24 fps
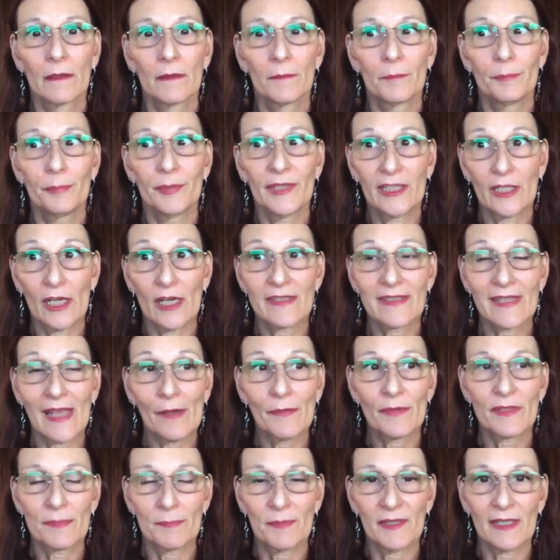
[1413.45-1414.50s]
because I
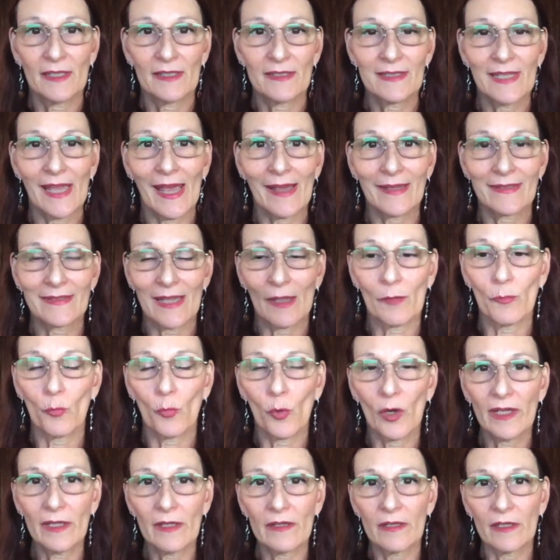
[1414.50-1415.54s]
was being attacked. And
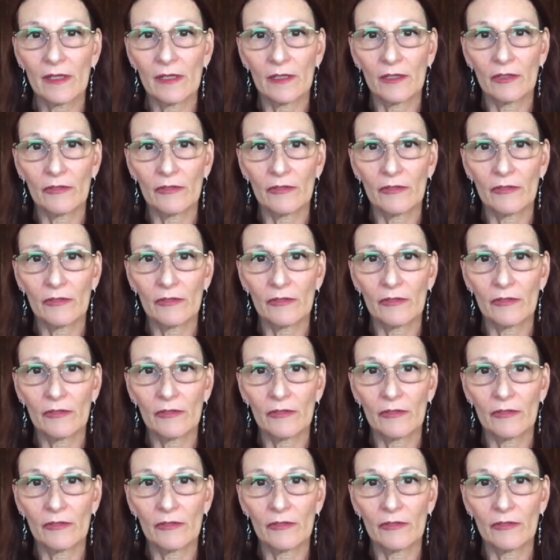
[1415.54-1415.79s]
one of the